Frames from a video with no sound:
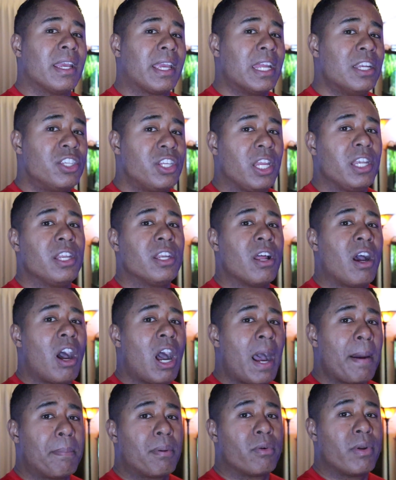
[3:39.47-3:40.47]
continue to
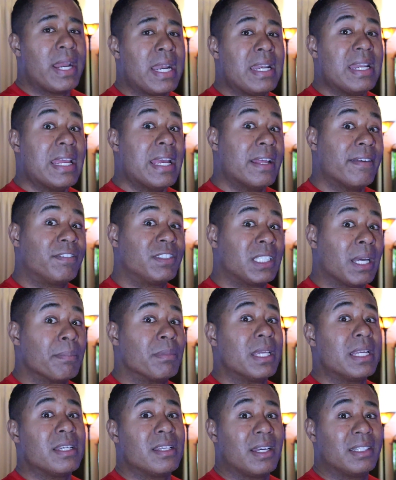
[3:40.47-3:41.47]
operate if
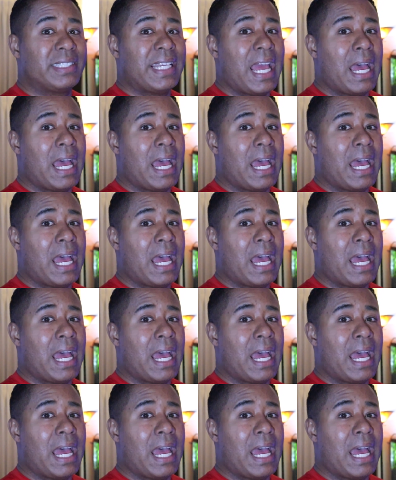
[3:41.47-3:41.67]
something does